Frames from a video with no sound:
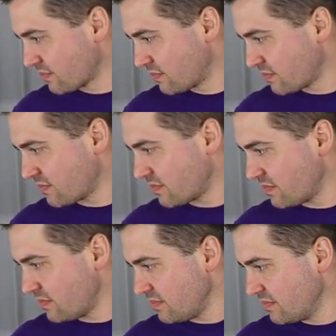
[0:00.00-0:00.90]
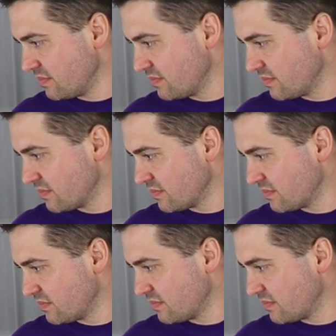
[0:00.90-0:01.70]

(silence)